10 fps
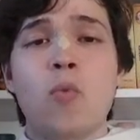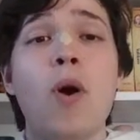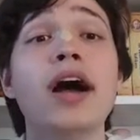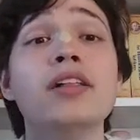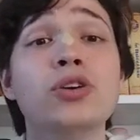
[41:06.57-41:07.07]

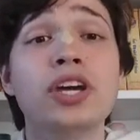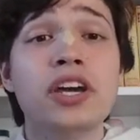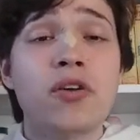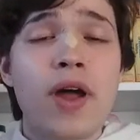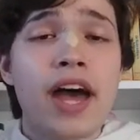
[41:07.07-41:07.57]
while
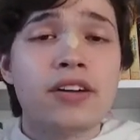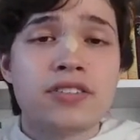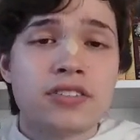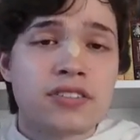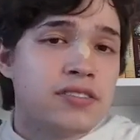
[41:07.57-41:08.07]
looking
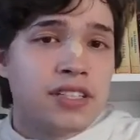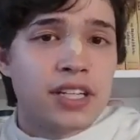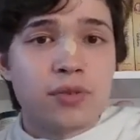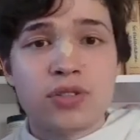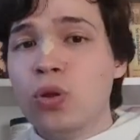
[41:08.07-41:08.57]
around,
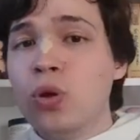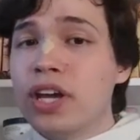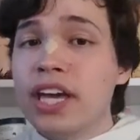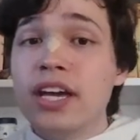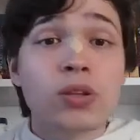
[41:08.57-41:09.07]
he was
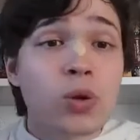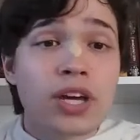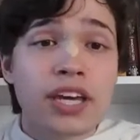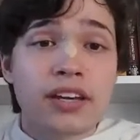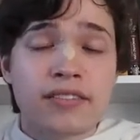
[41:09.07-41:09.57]
looking and
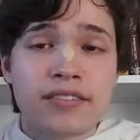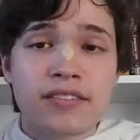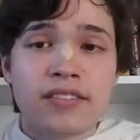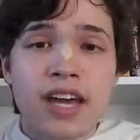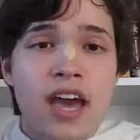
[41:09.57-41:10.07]
looking,
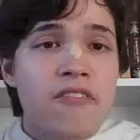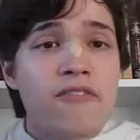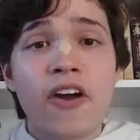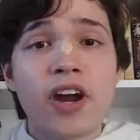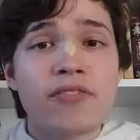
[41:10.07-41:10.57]

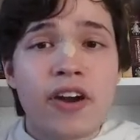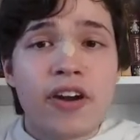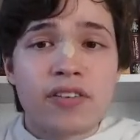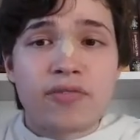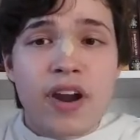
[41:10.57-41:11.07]
very,
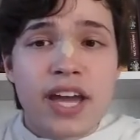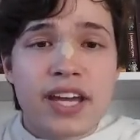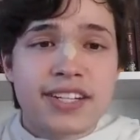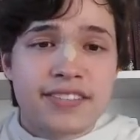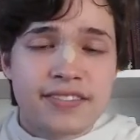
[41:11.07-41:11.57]
very
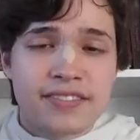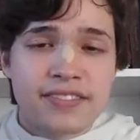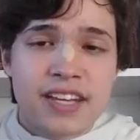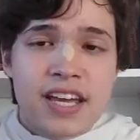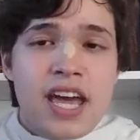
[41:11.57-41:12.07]
afraid.
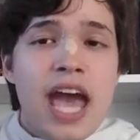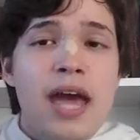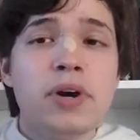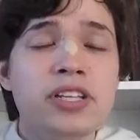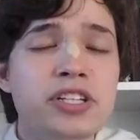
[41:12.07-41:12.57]

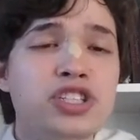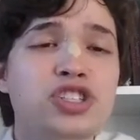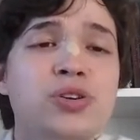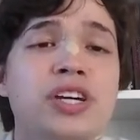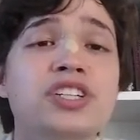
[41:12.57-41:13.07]
And Mother
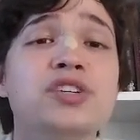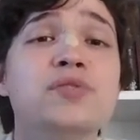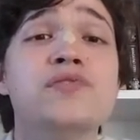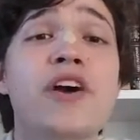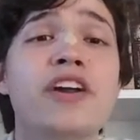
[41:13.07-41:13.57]
Yashoda,
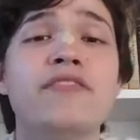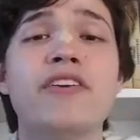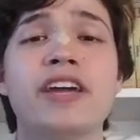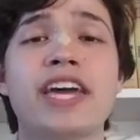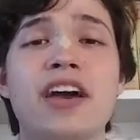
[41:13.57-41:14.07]
she was very,
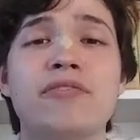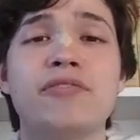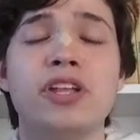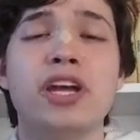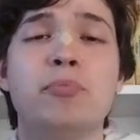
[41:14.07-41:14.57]
very
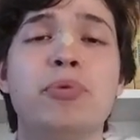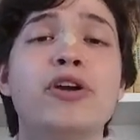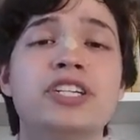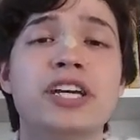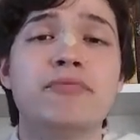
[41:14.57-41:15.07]
carefully
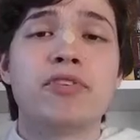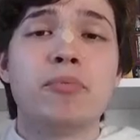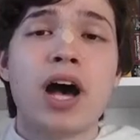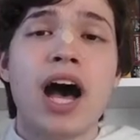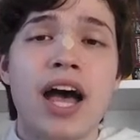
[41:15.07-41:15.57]
approaching him
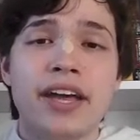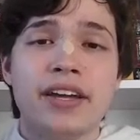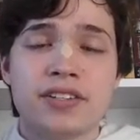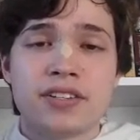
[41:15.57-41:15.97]
from behind.